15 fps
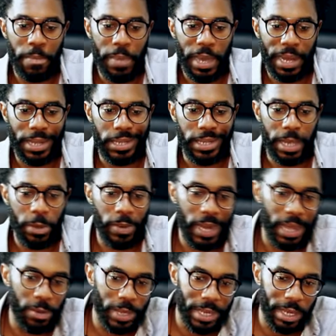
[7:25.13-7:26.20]
And I'd say when I
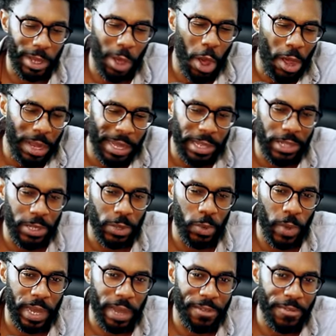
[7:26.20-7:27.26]
was in college is
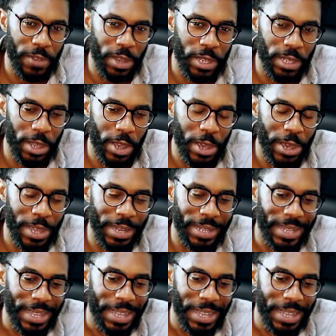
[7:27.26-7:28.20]
when I first heard